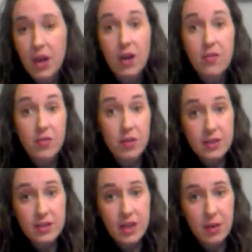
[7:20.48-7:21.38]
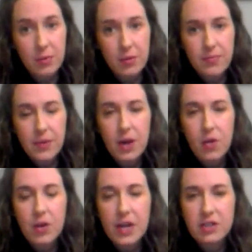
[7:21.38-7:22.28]
For example,
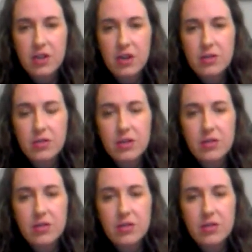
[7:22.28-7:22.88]
when I started doing